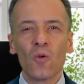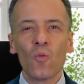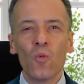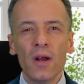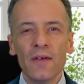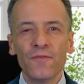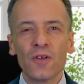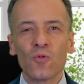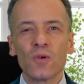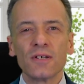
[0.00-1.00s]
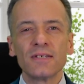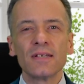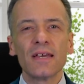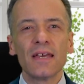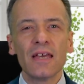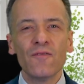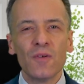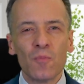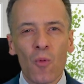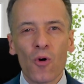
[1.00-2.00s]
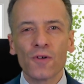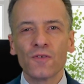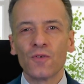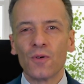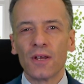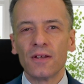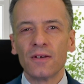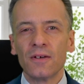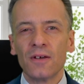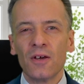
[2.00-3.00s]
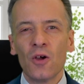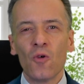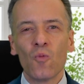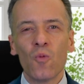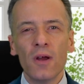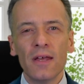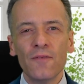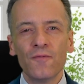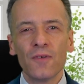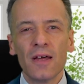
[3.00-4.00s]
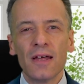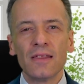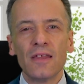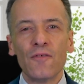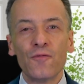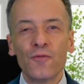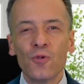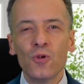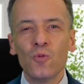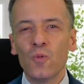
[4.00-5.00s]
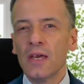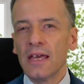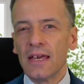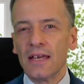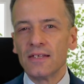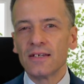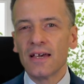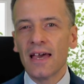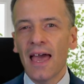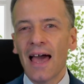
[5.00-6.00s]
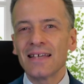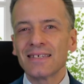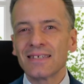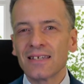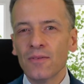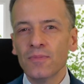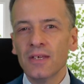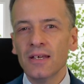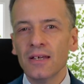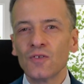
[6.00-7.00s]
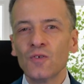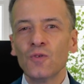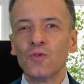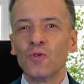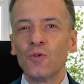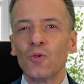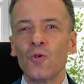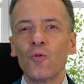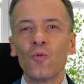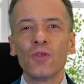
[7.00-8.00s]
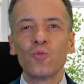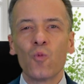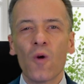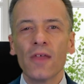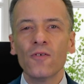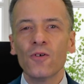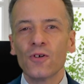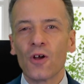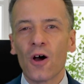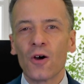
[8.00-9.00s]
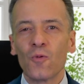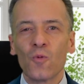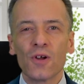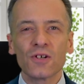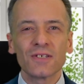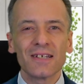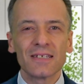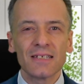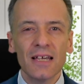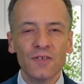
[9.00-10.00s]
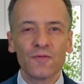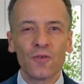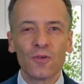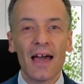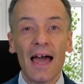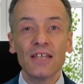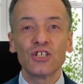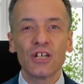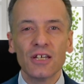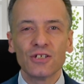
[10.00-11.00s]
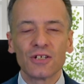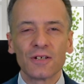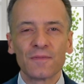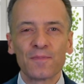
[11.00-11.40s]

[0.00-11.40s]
what if there was even more to it? What if the food we eat has something to do with whether or not we are successful at changing?